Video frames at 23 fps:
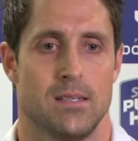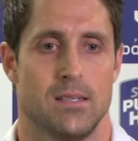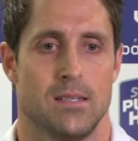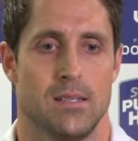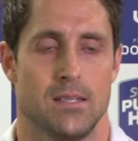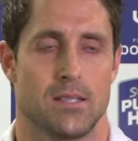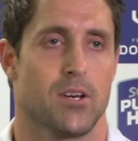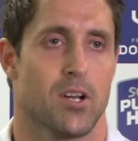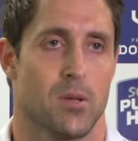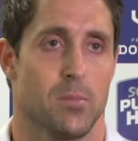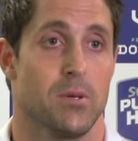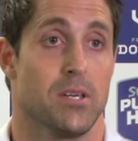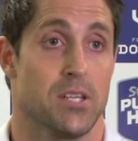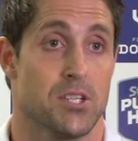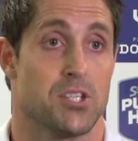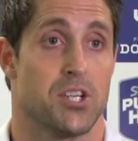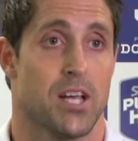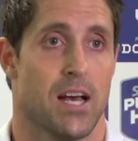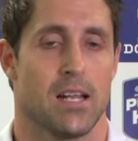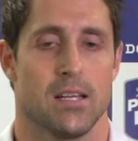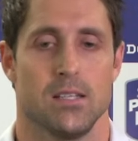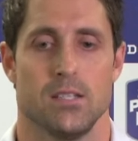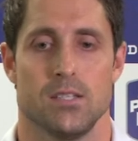it's going to be a
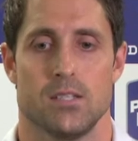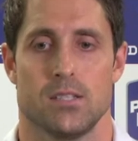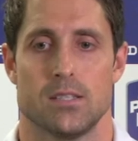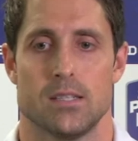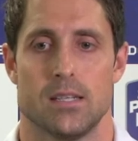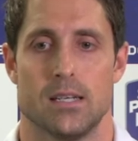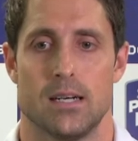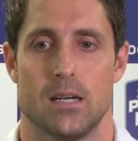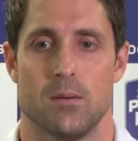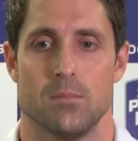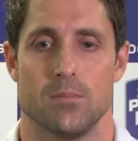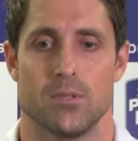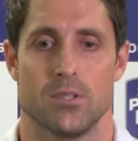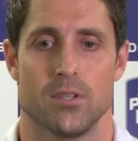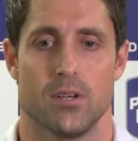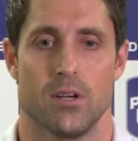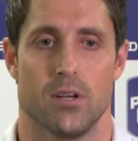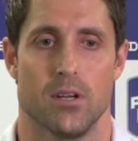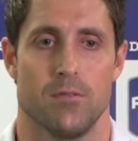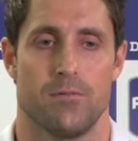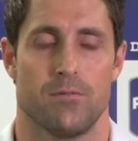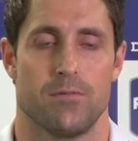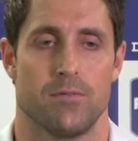challenge.
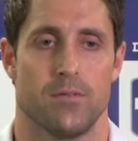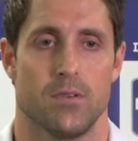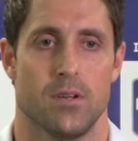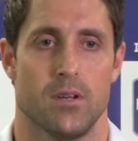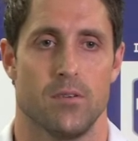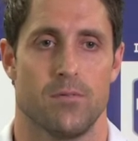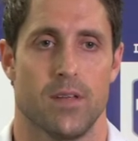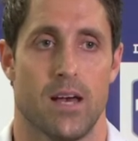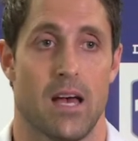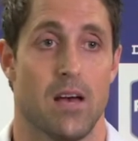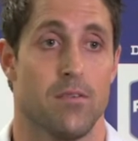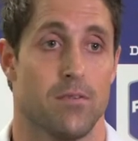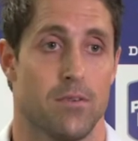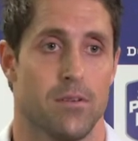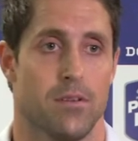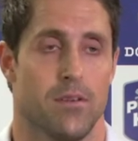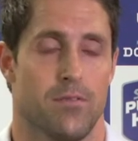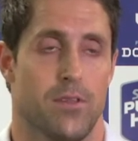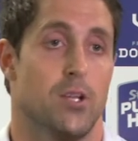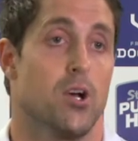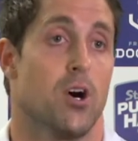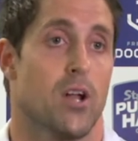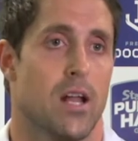So if
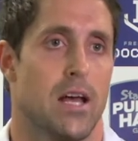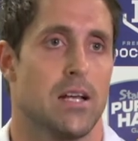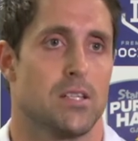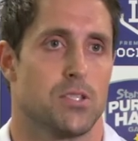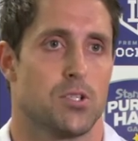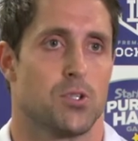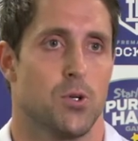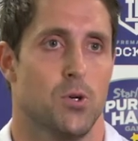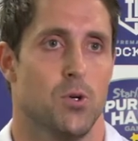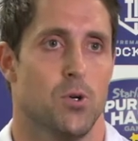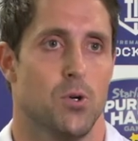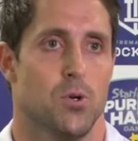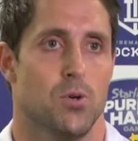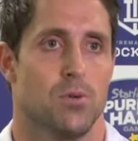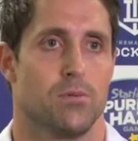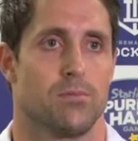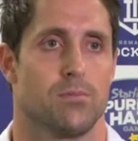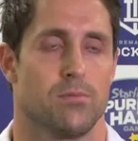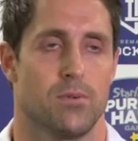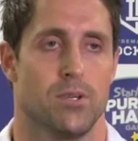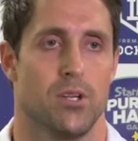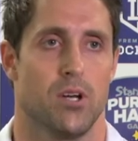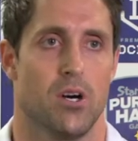they're not as
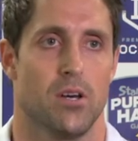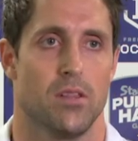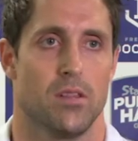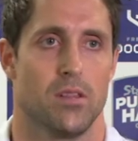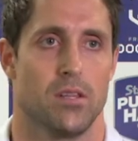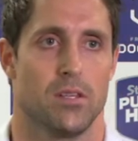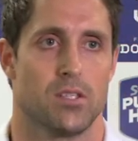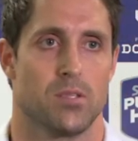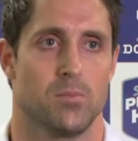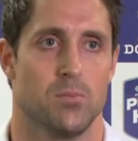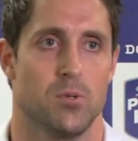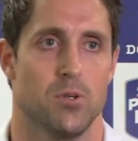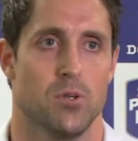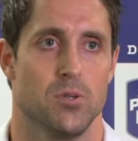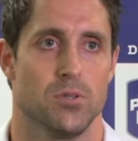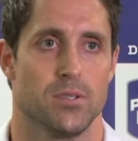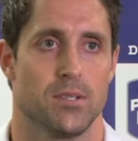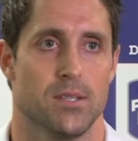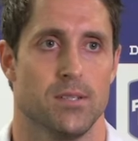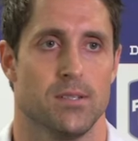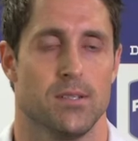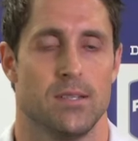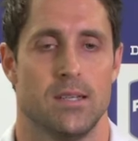tall, we know that their
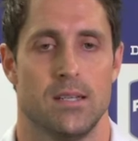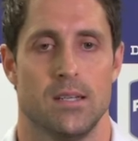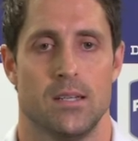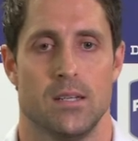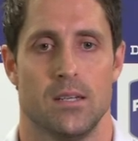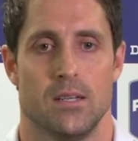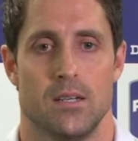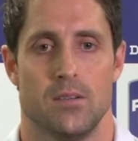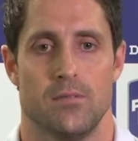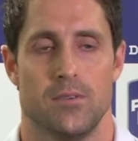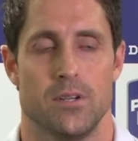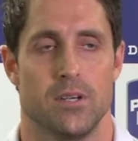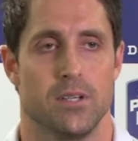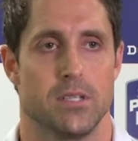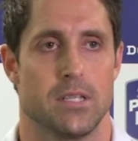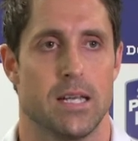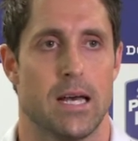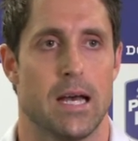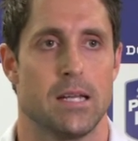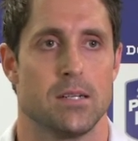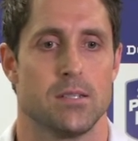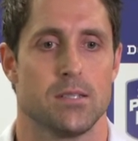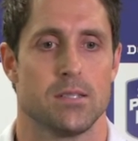smalls are very
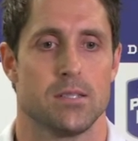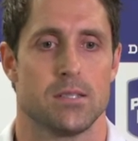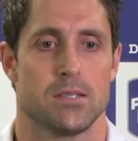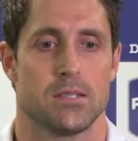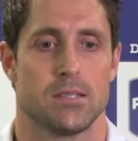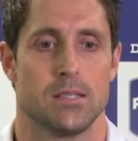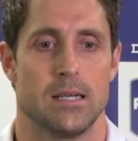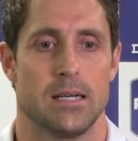dangerous.